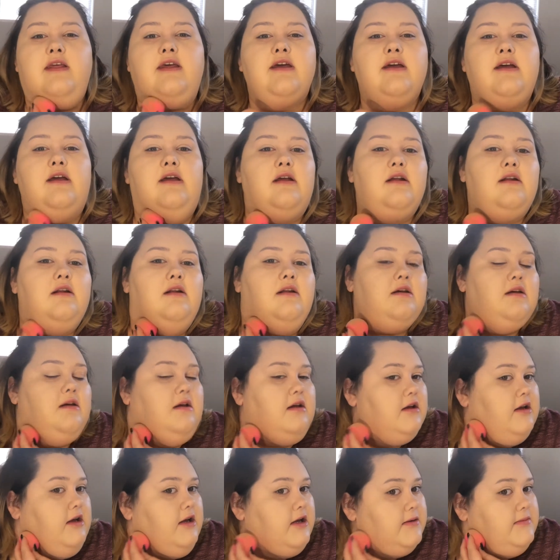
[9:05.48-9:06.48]
then
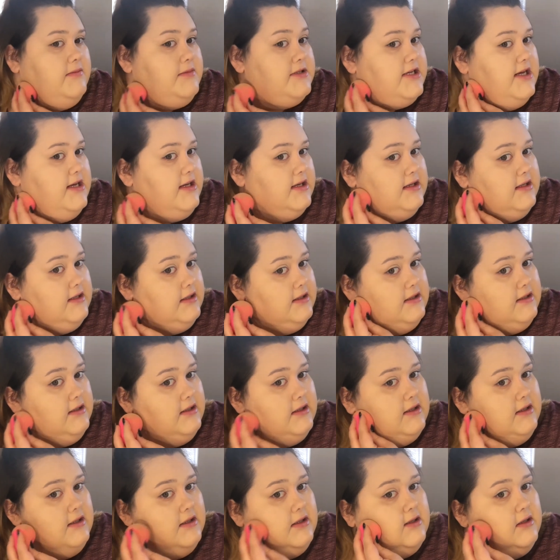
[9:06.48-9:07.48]
I'm
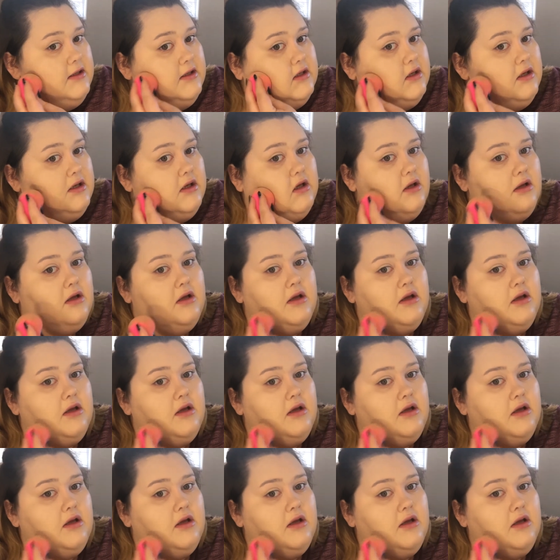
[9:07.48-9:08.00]
taking